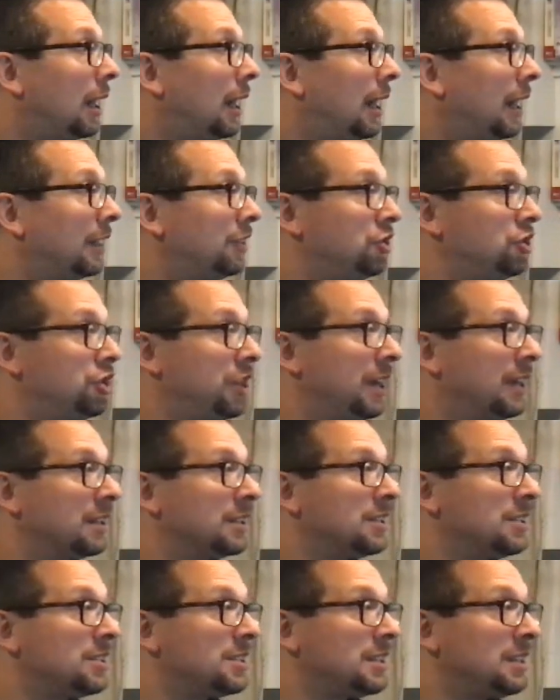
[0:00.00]
I check
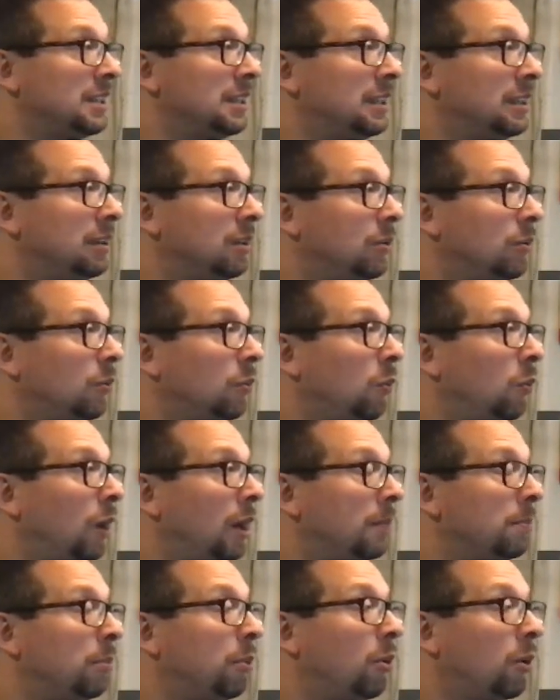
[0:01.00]
to see
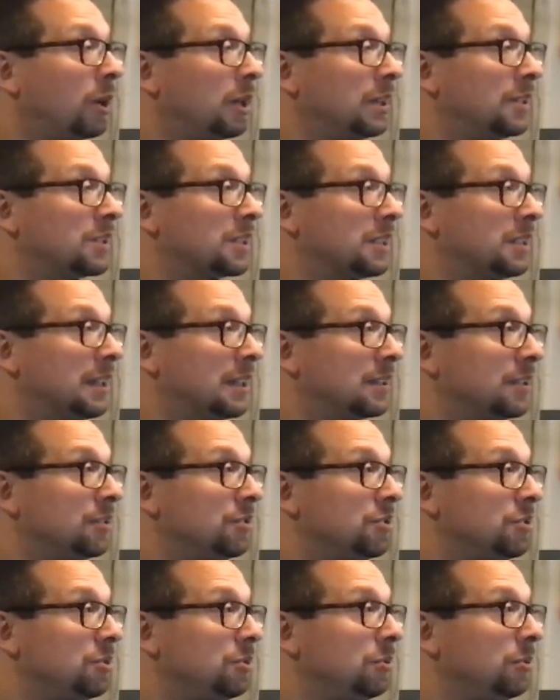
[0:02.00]
what port it's
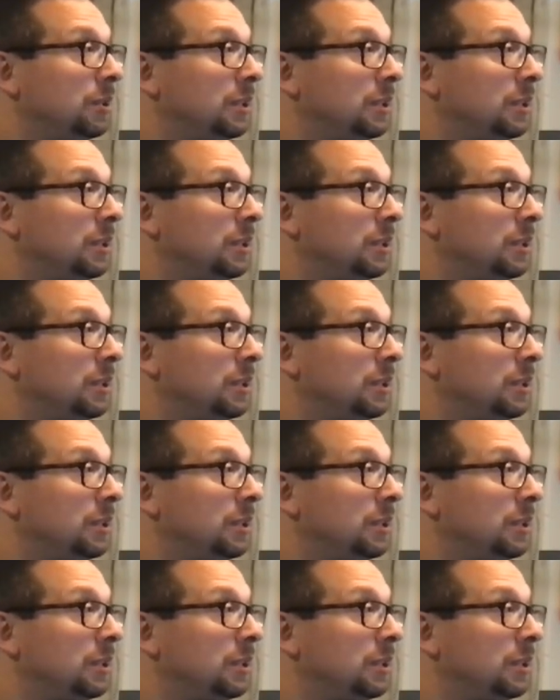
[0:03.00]
connected to.